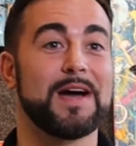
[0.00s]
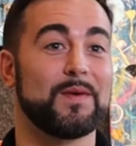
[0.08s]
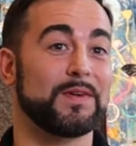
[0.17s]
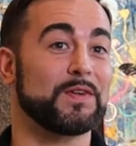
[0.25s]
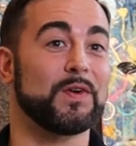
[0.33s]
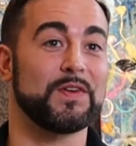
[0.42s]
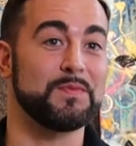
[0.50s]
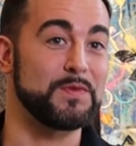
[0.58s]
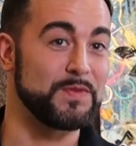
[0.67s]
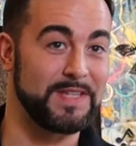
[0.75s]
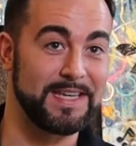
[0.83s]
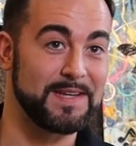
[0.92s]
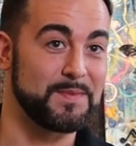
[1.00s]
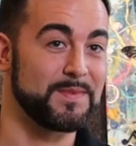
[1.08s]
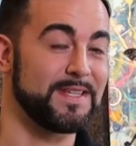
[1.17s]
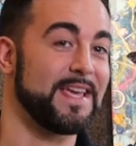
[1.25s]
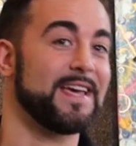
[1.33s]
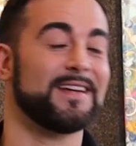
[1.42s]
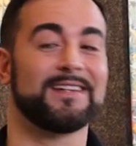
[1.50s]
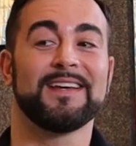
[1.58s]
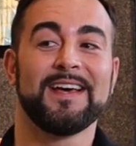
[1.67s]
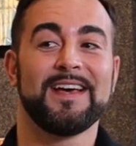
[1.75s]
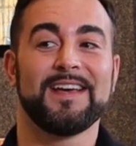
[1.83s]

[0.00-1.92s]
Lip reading: I would go to the museums, and